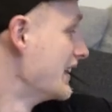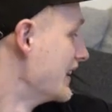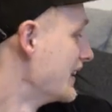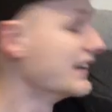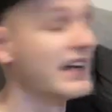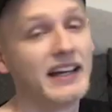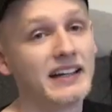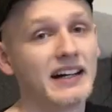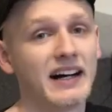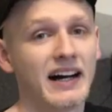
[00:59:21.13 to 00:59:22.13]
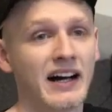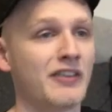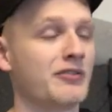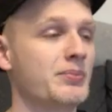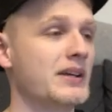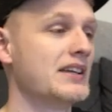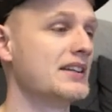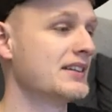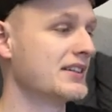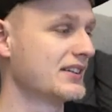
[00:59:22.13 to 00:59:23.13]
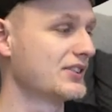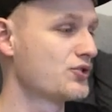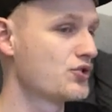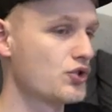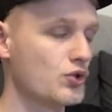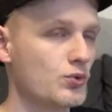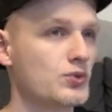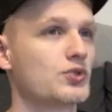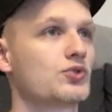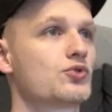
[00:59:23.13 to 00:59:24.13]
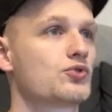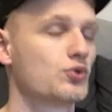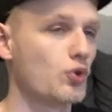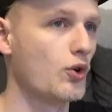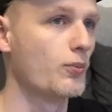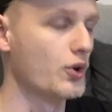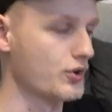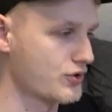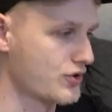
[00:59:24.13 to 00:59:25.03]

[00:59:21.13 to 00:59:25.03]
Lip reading: They have been chewed so much.